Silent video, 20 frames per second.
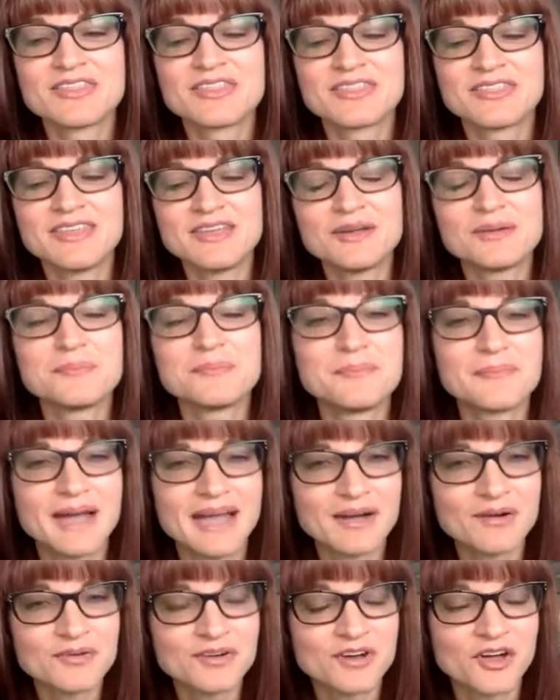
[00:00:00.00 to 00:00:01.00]
the
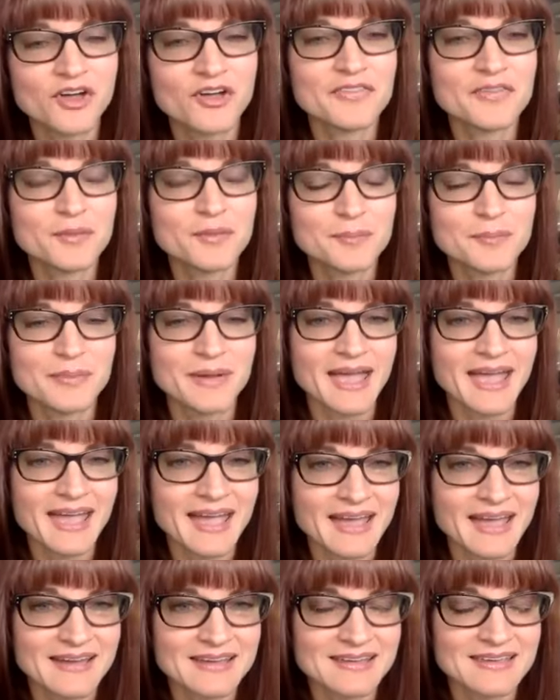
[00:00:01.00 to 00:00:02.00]
amount on the
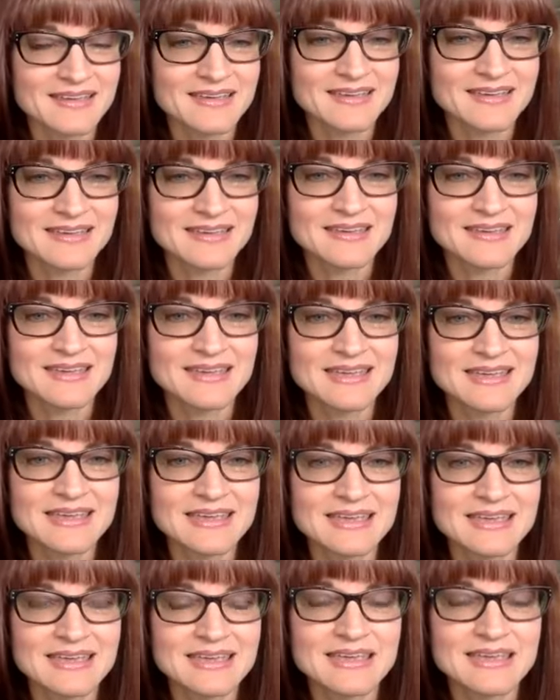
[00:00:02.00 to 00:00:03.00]
bag
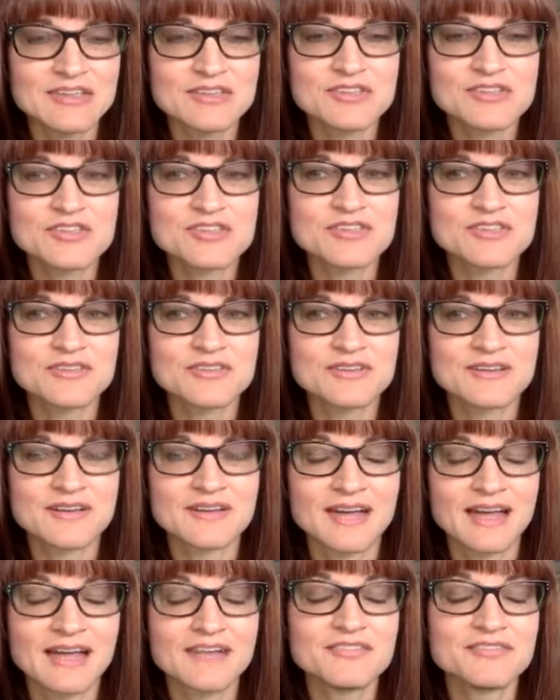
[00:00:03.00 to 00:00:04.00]
is,
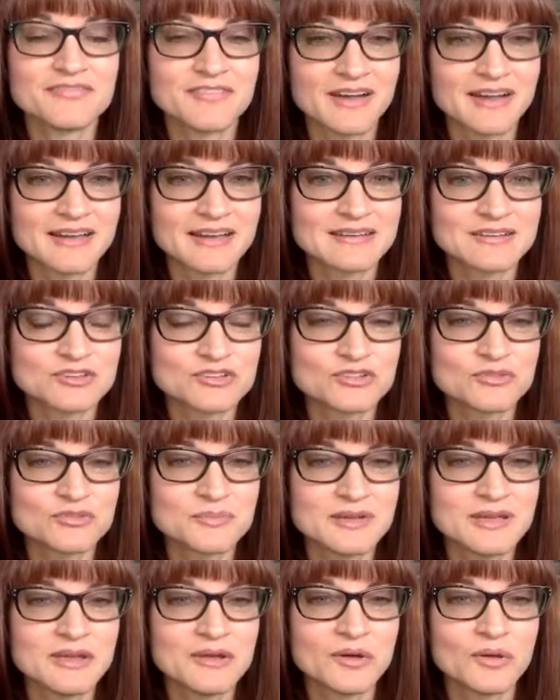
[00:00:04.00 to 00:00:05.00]
I find, to
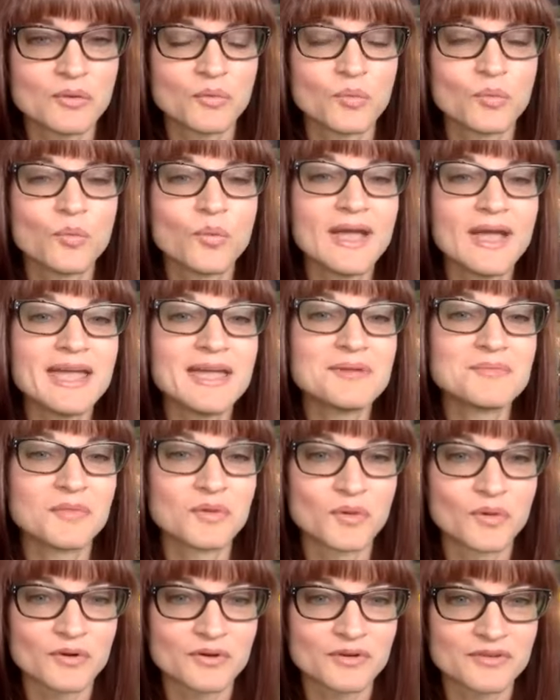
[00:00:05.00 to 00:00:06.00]
be way
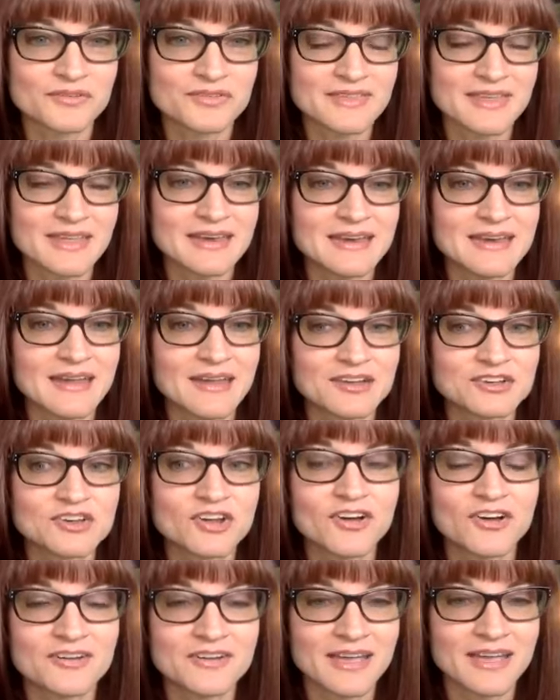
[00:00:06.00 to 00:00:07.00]
more than a
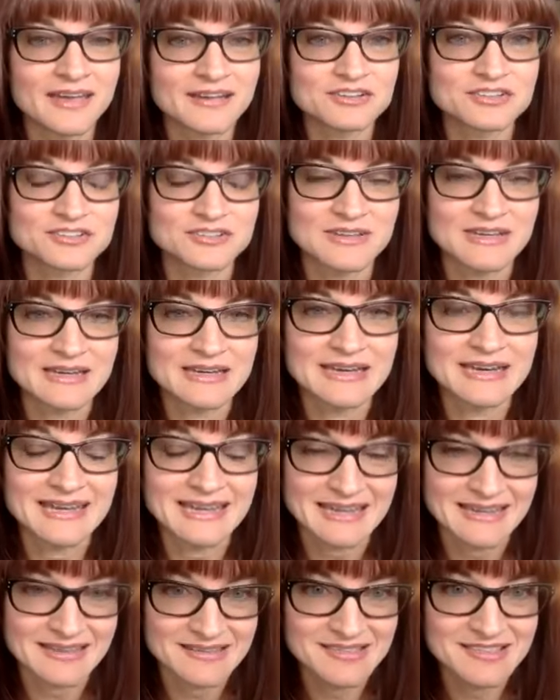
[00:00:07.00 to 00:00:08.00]
dog actually
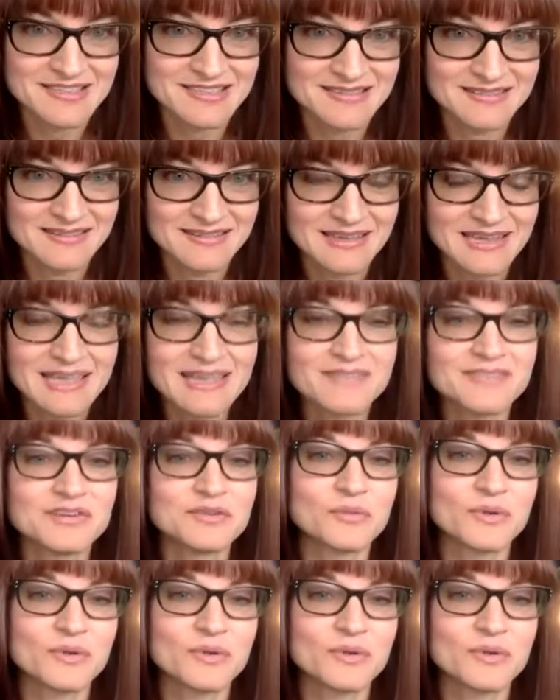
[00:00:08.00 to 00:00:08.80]
needs, even